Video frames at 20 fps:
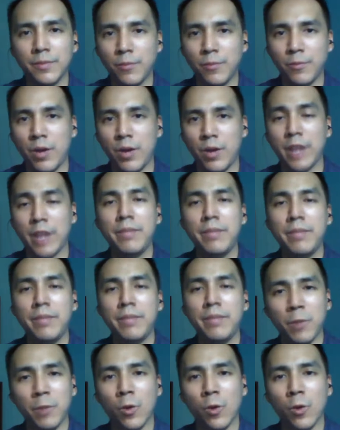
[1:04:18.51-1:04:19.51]
why
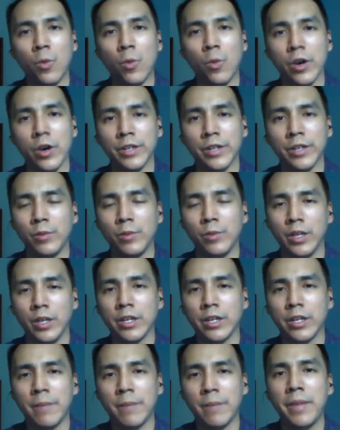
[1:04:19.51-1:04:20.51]
people would want
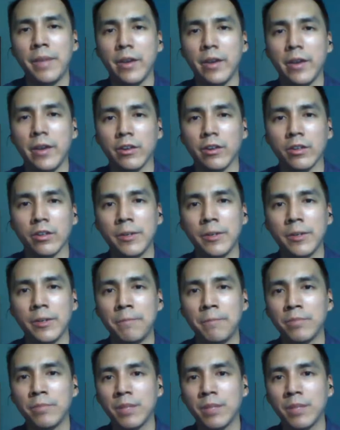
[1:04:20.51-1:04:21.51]
to compare
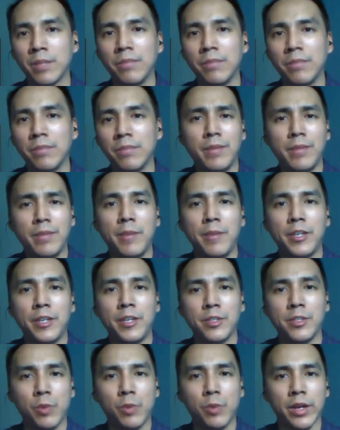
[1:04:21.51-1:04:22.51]
Beanie
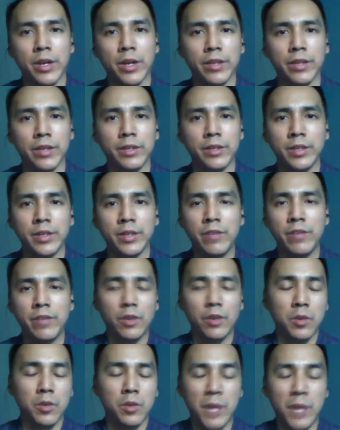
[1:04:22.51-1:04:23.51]
Babies with
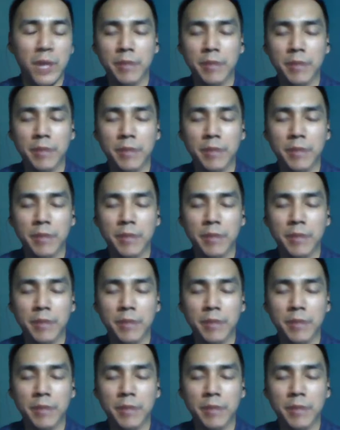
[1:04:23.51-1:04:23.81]
Funko Pops.